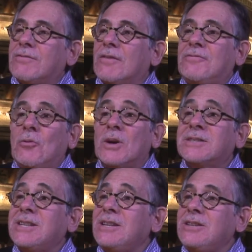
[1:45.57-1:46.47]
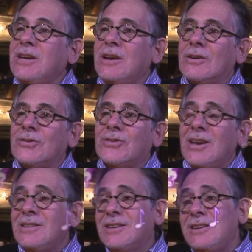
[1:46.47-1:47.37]
for 14 years
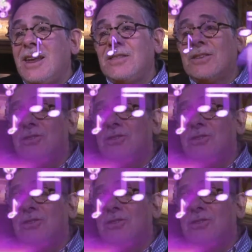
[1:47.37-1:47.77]
to Nathan